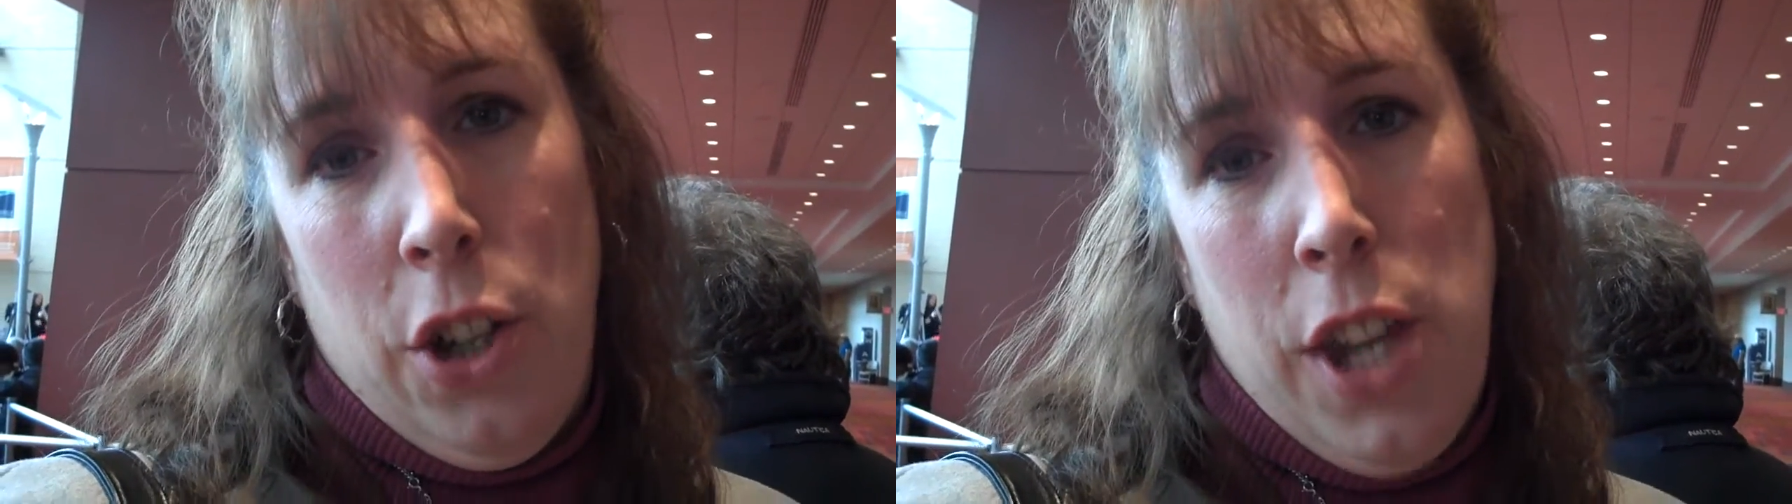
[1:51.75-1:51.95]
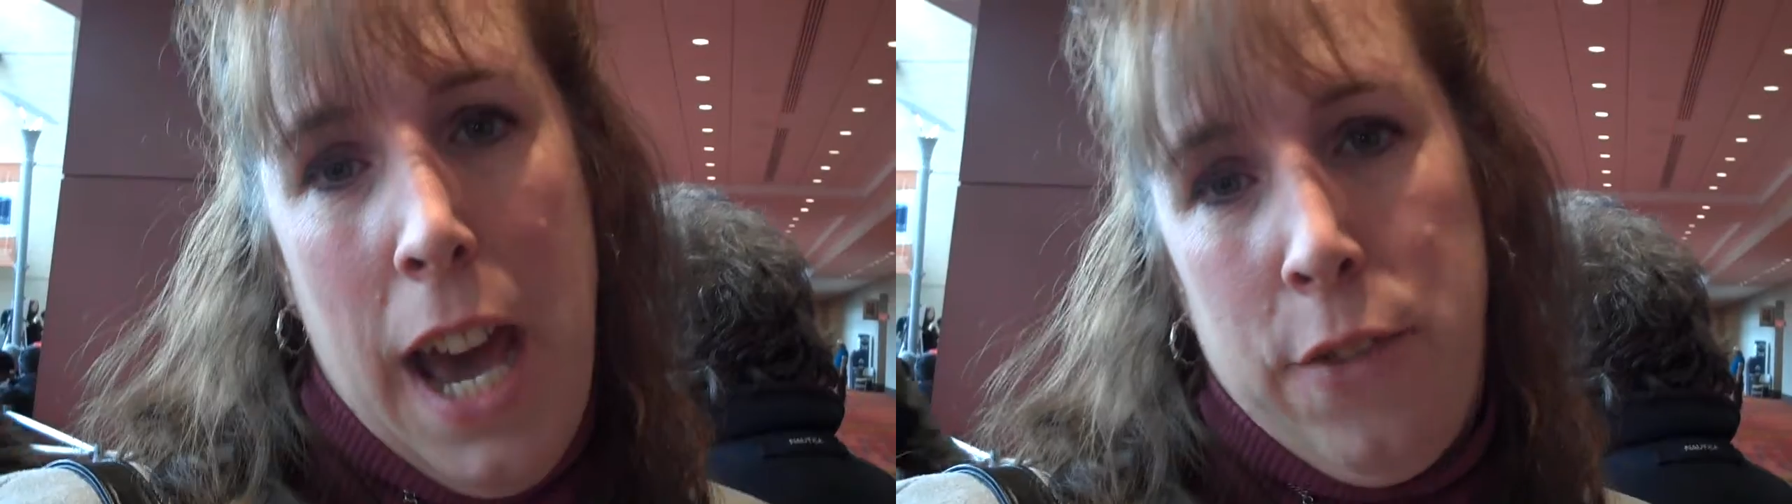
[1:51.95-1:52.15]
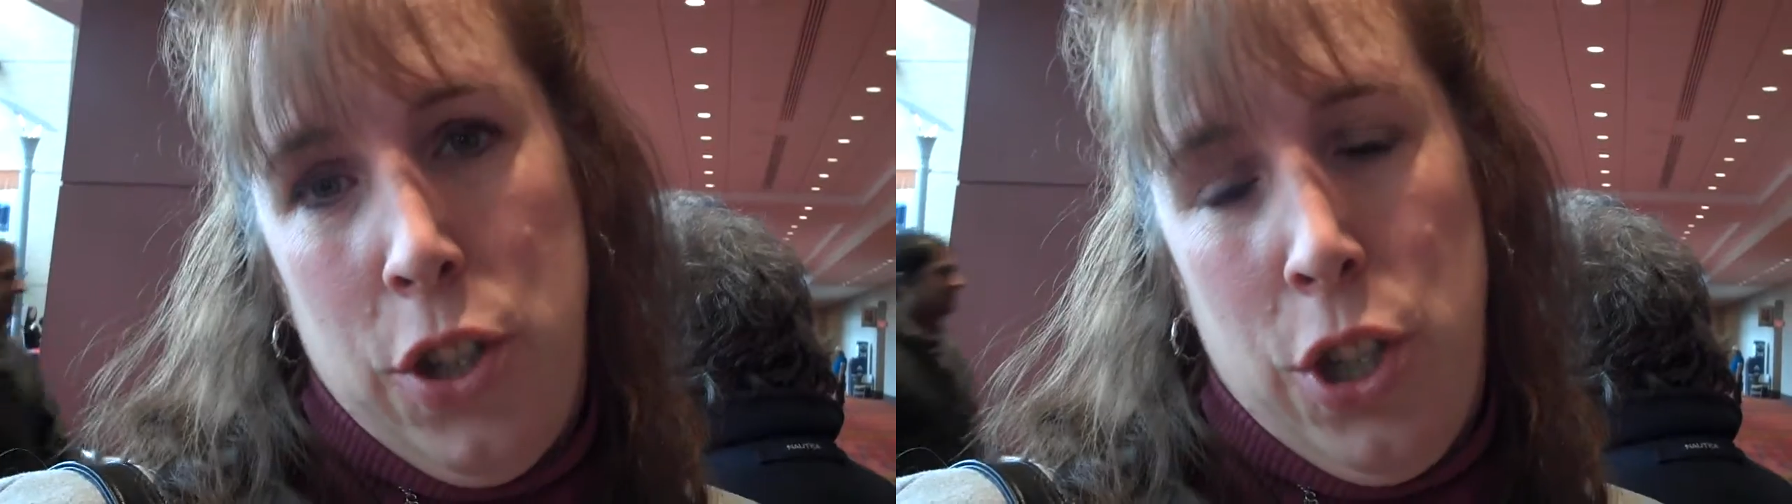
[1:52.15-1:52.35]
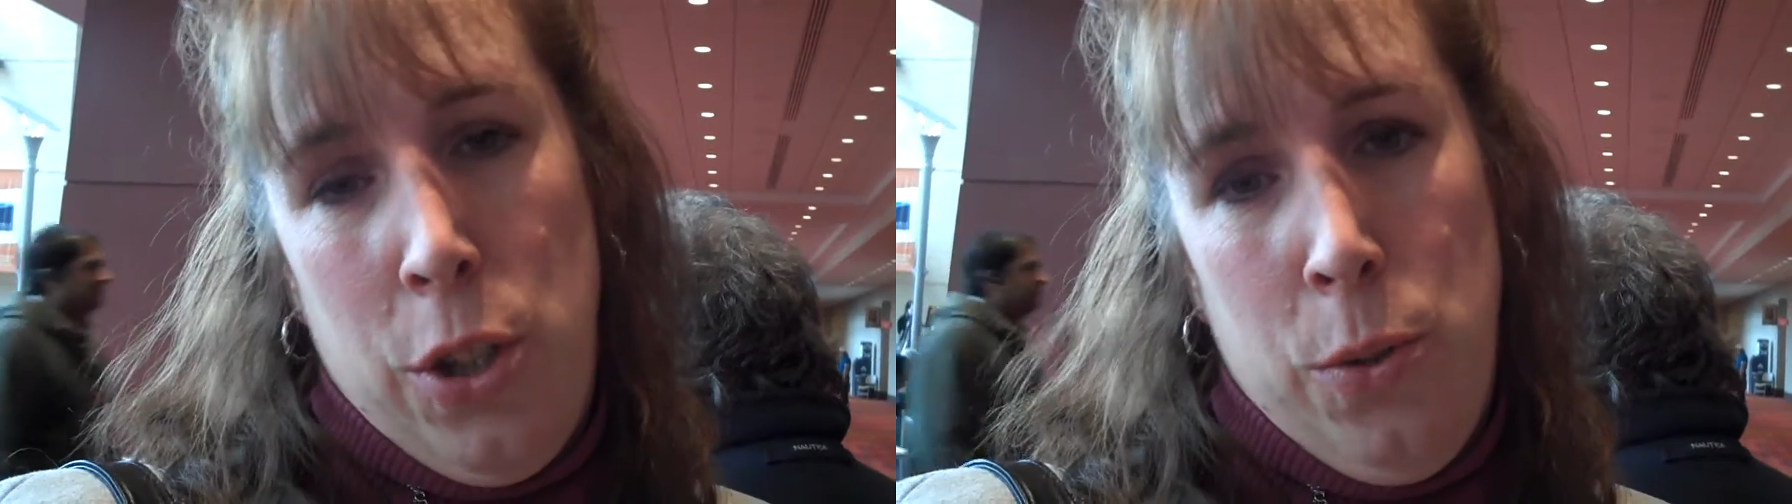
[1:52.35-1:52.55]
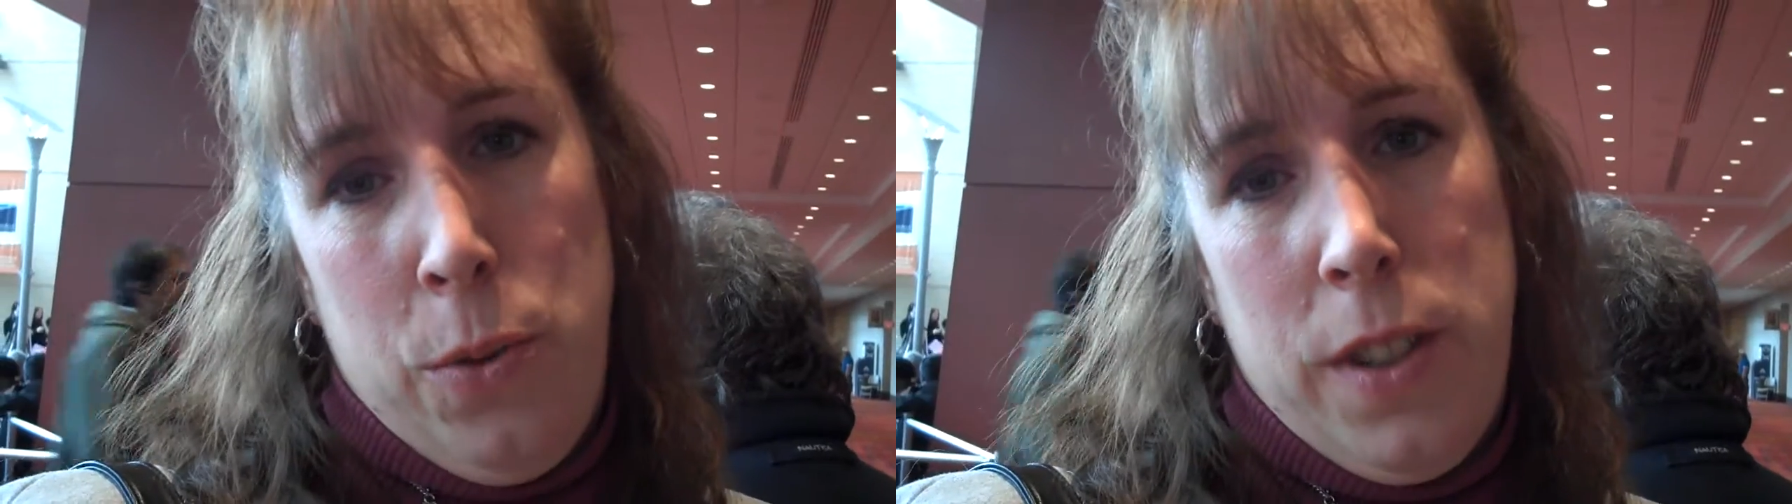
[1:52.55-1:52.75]
know, you have to
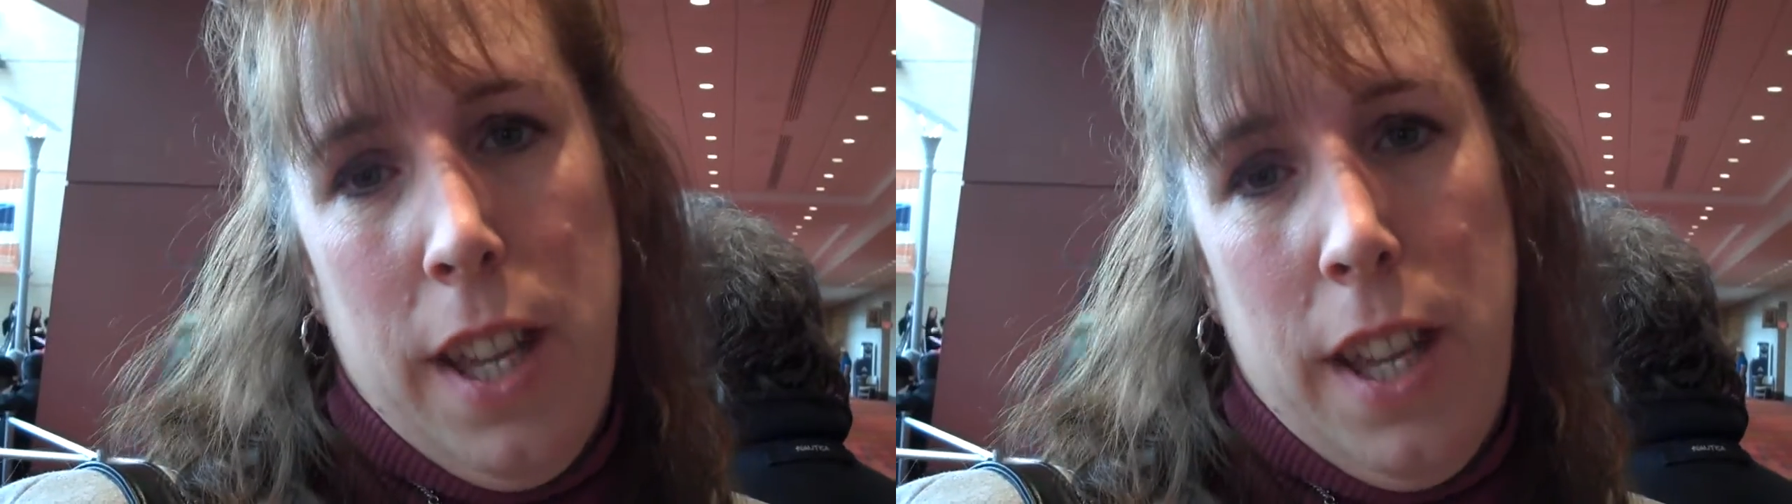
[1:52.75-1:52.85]
choose.